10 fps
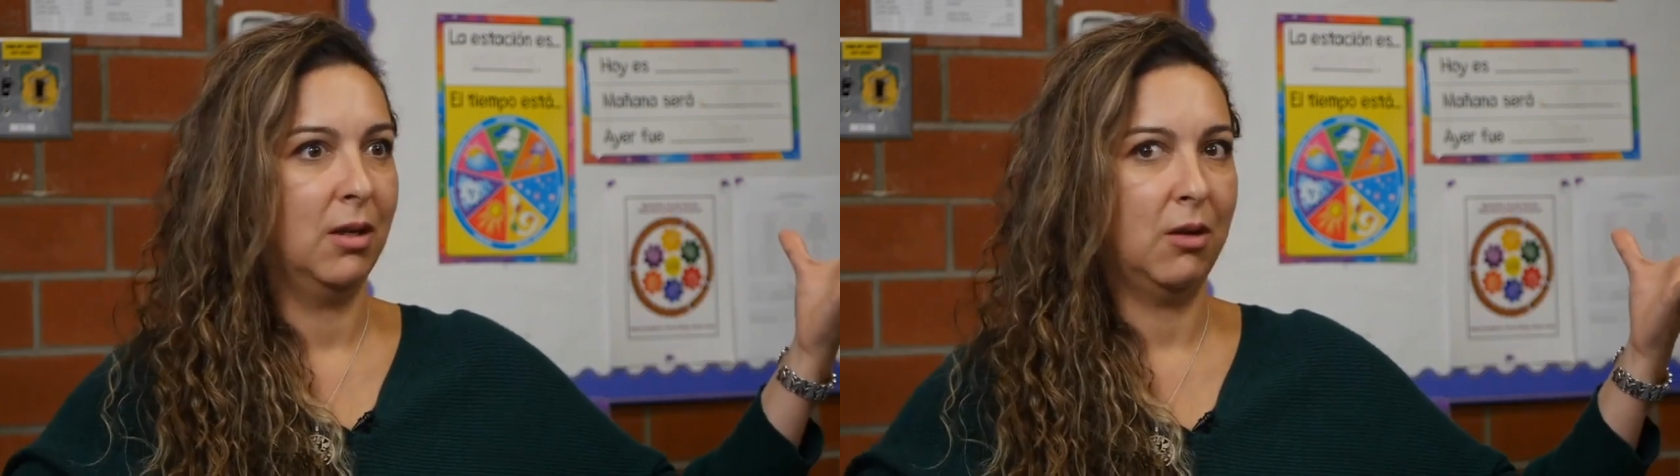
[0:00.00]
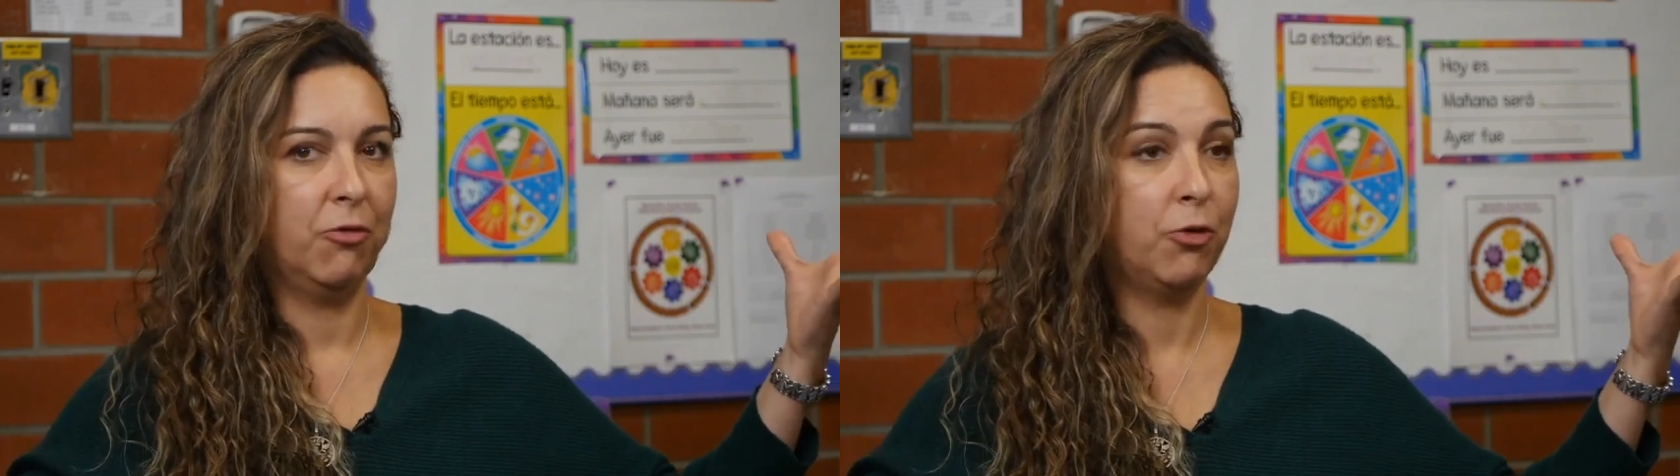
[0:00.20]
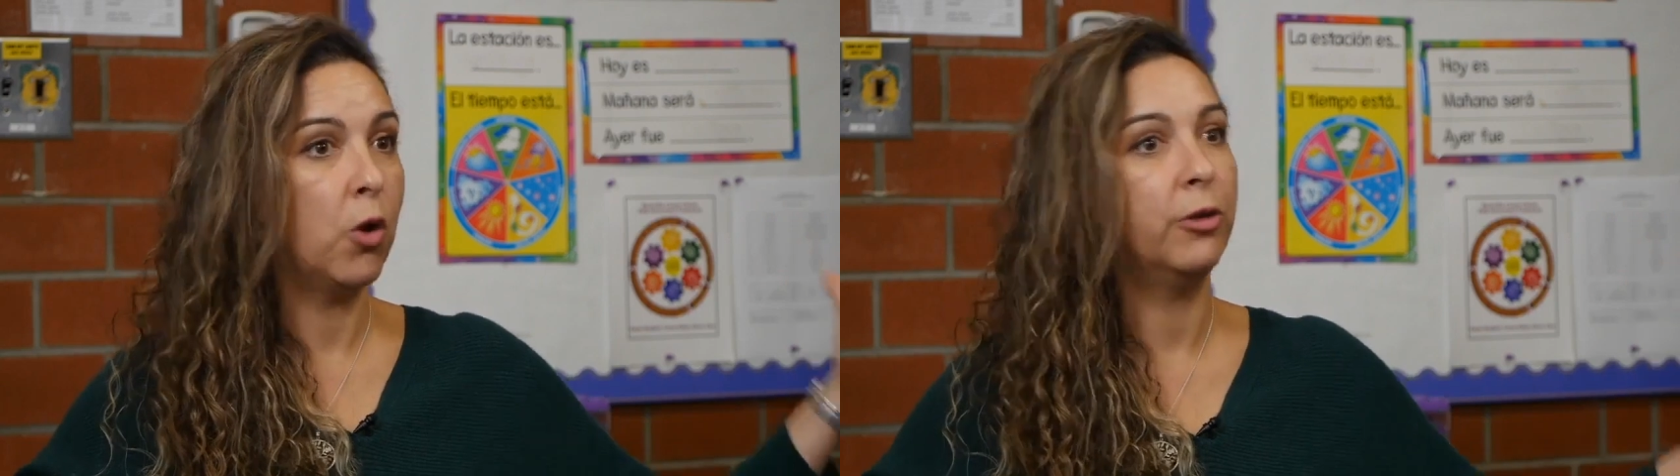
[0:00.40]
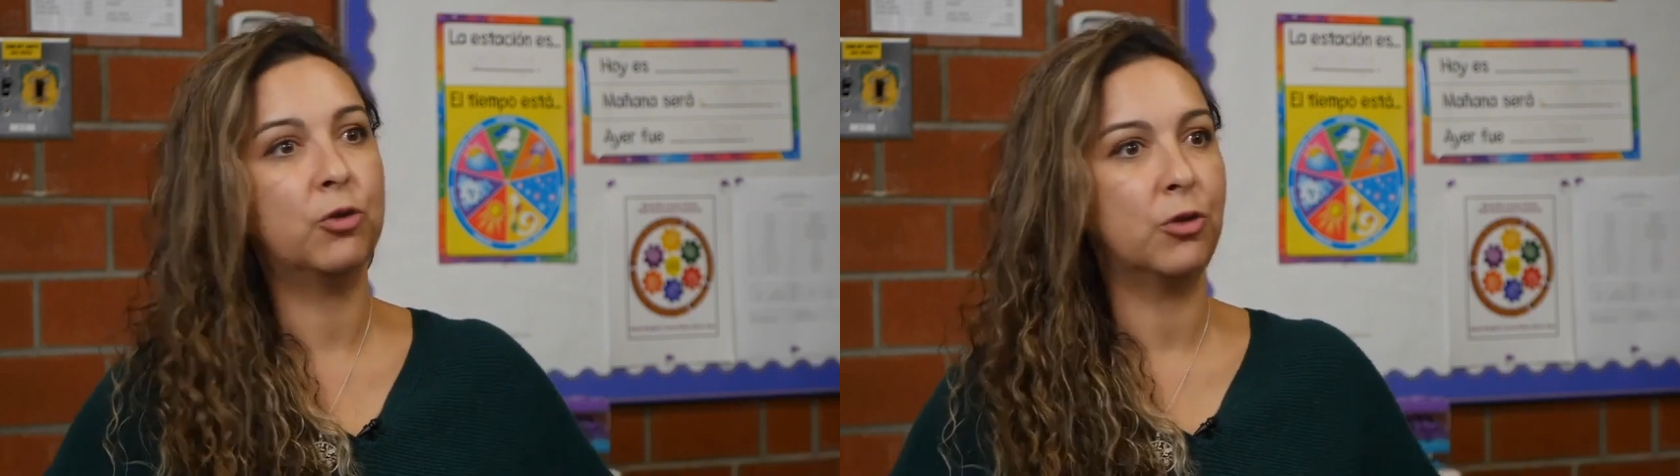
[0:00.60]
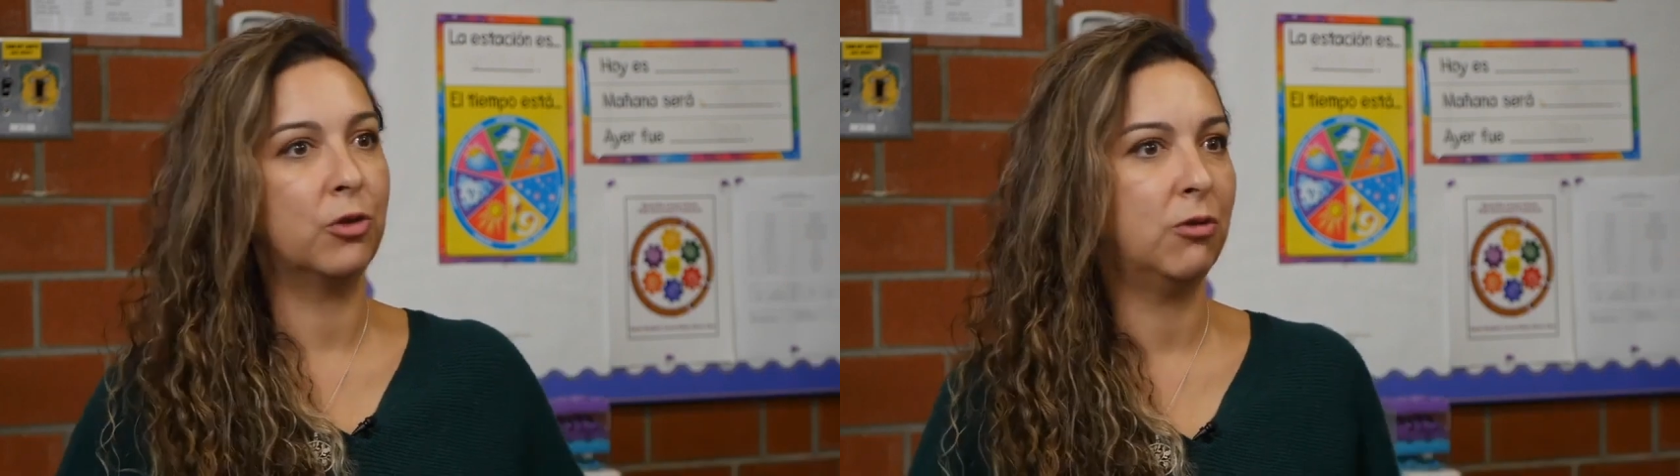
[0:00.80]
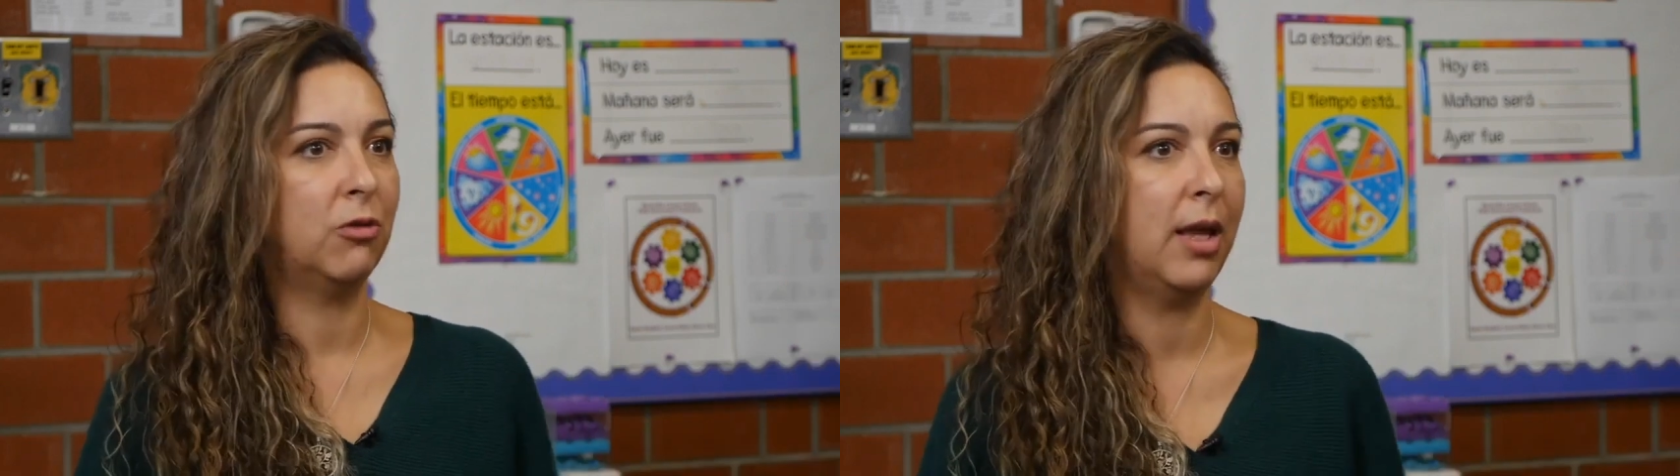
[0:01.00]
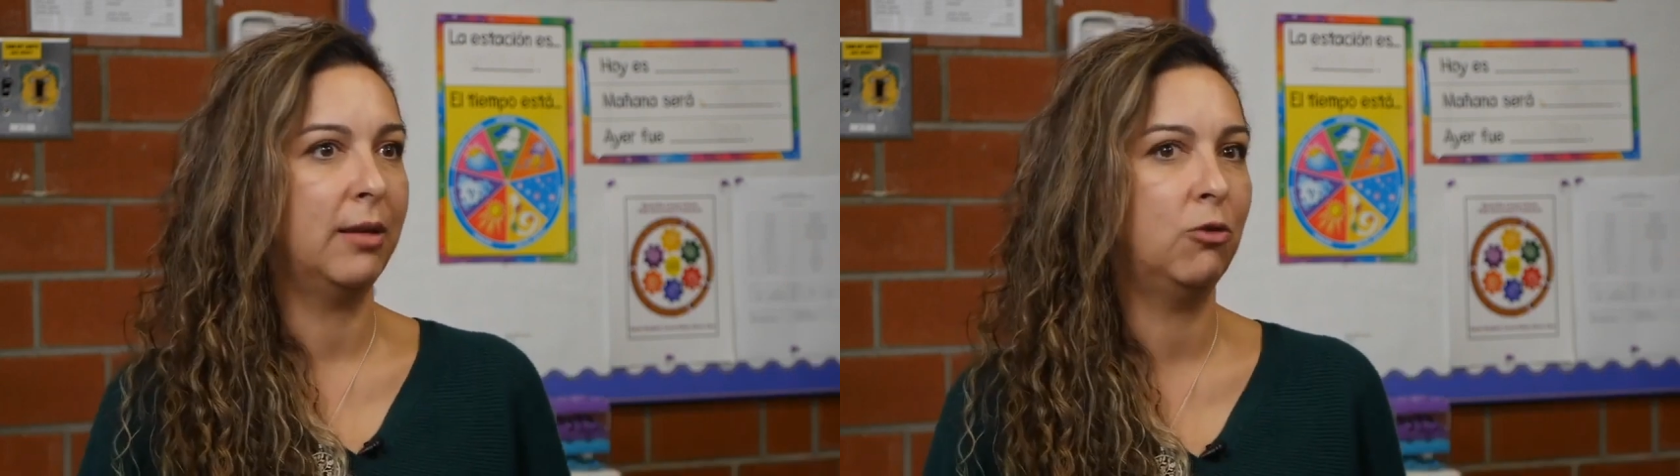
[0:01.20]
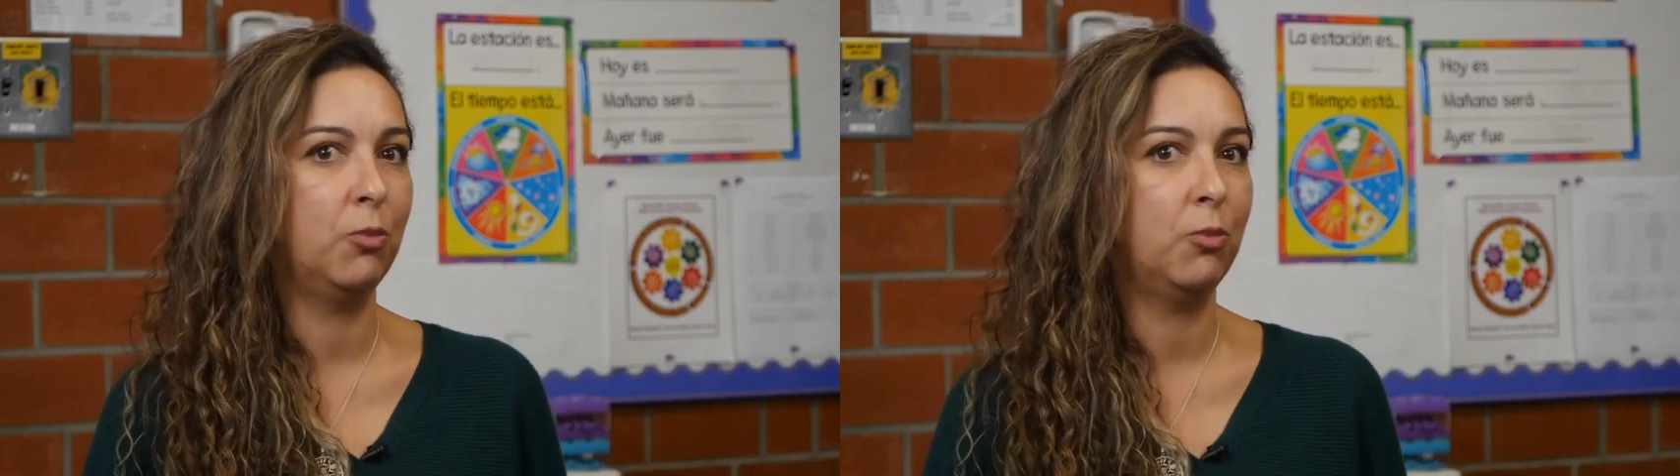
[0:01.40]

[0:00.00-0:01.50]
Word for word: of cultures and